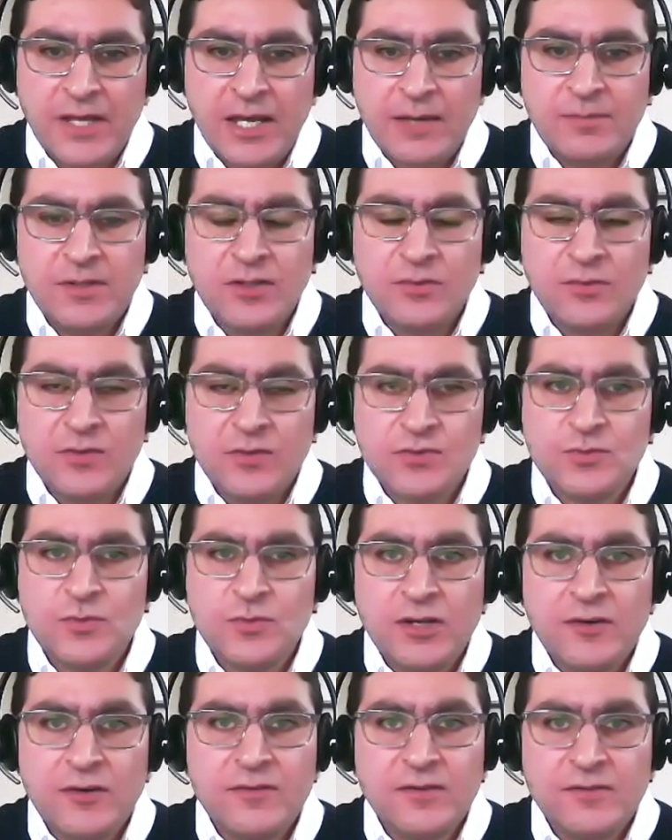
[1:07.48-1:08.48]
Appian was
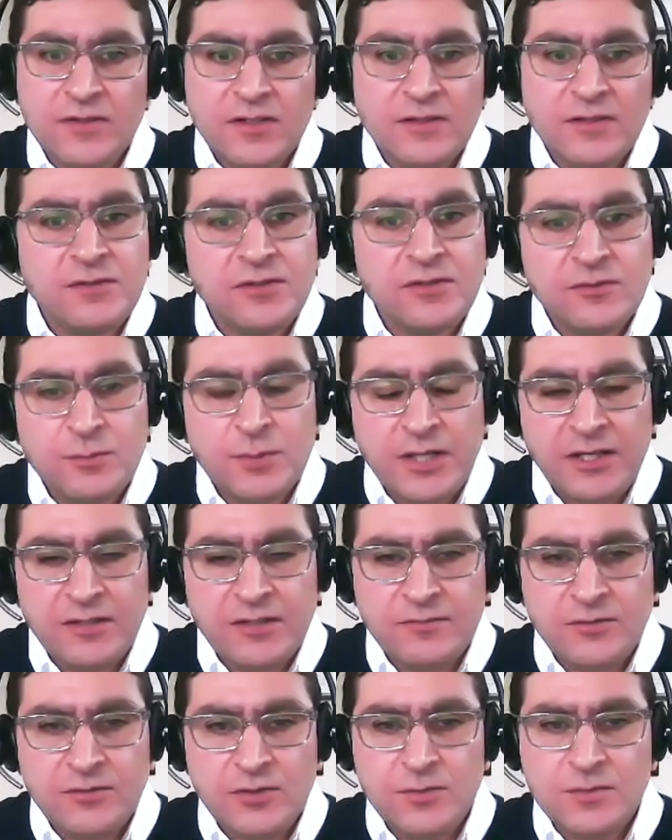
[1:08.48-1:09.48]
one of the very few
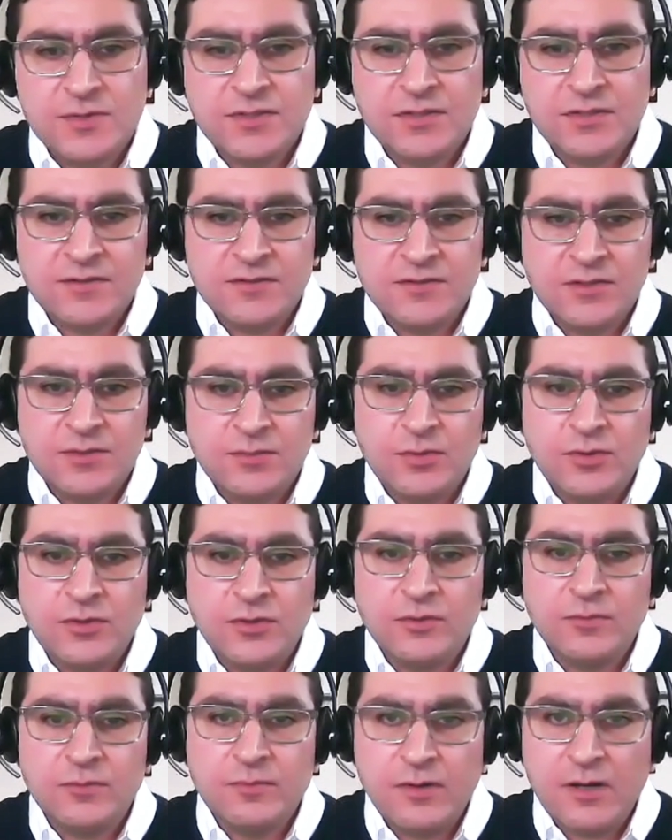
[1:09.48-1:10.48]
platforms that
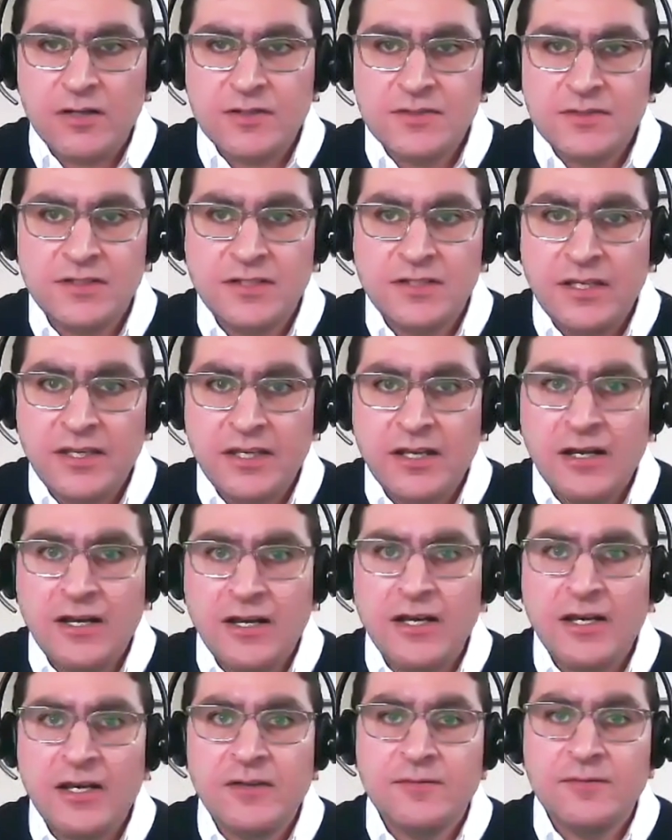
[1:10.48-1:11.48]
support bots and
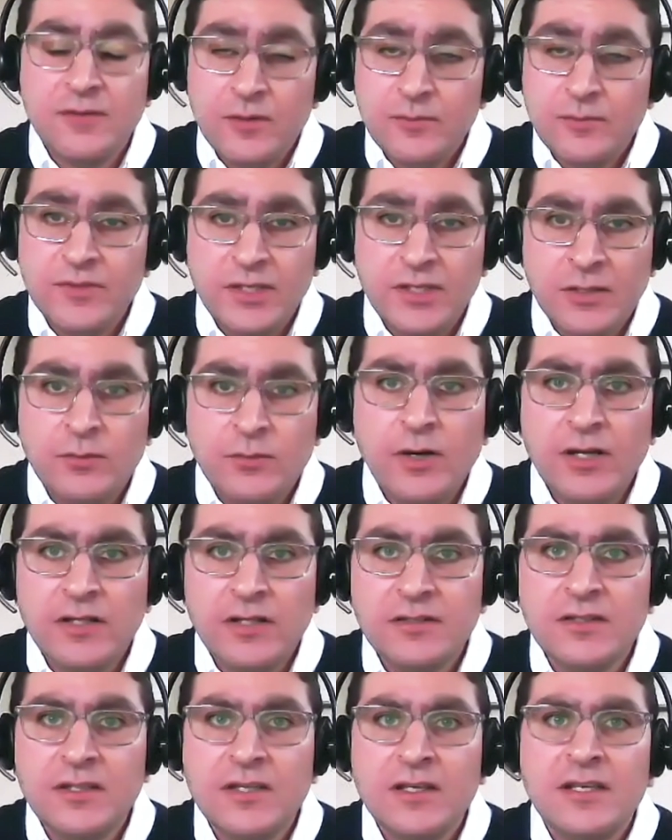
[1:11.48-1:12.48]
AI from day
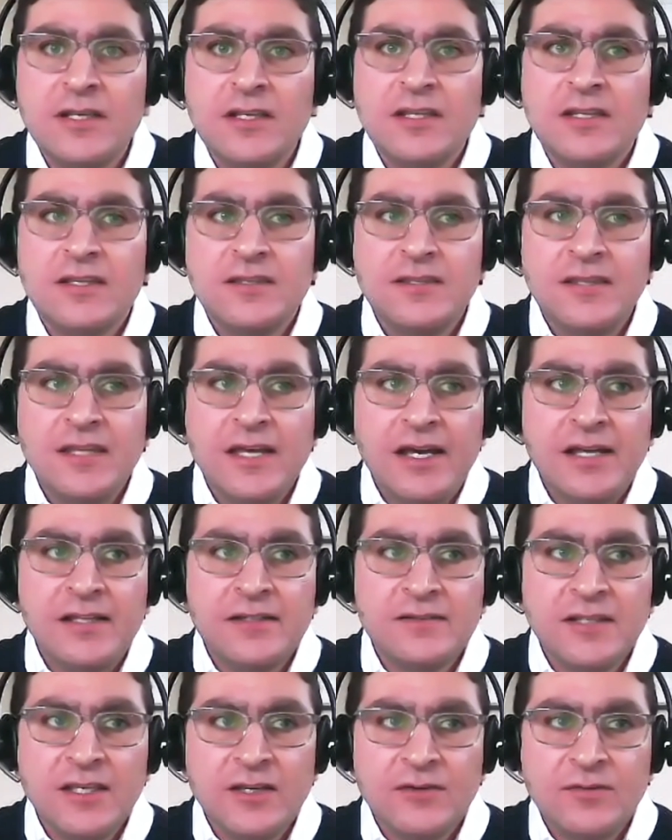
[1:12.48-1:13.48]
one
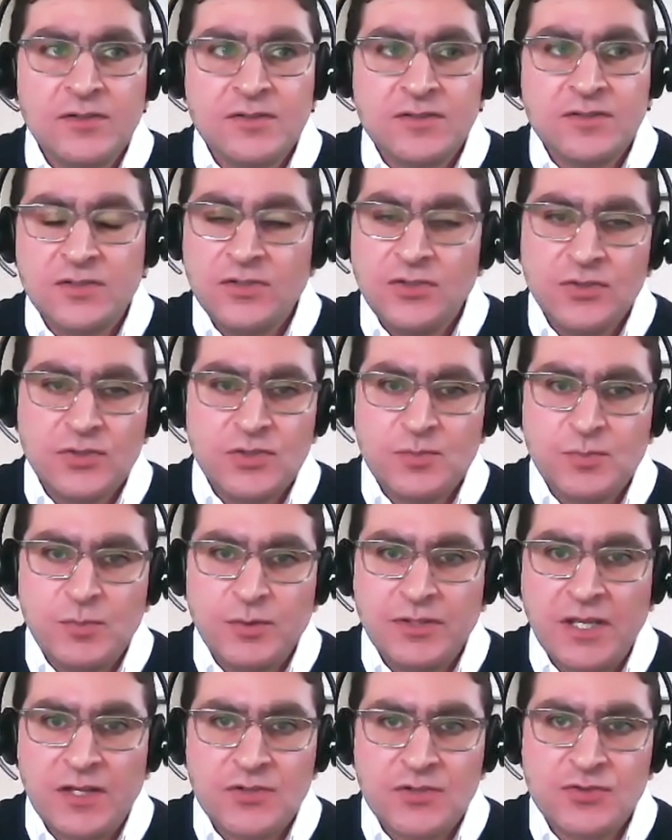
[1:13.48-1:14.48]
that give us a huge
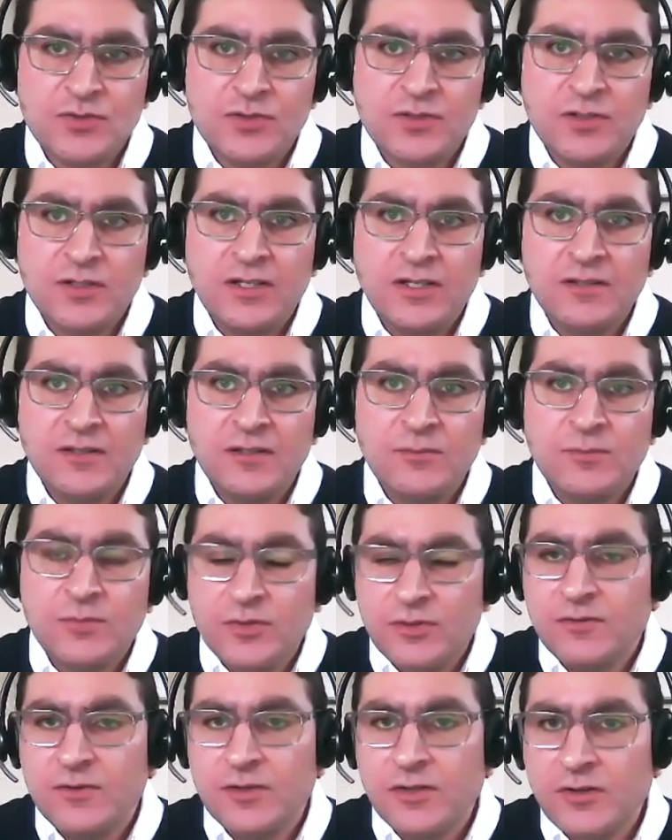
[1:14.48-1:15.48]
potential in
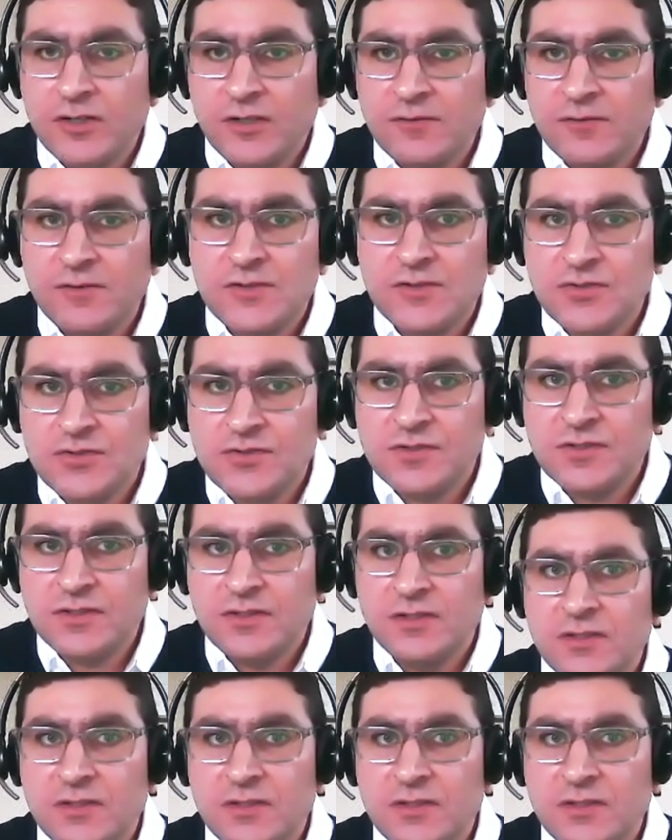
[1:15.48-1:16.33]
improving on efficiency.